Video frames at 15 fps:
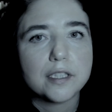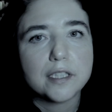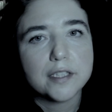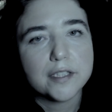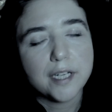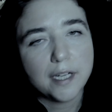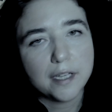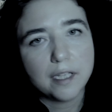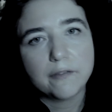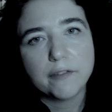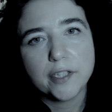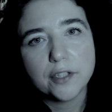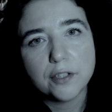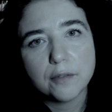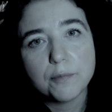this other
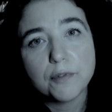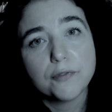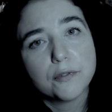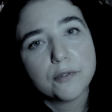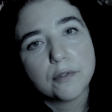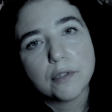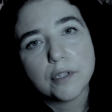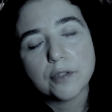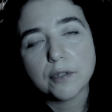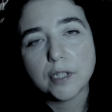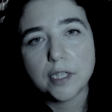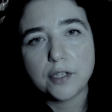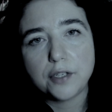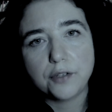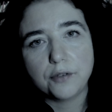video before you
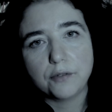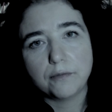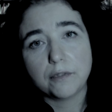continue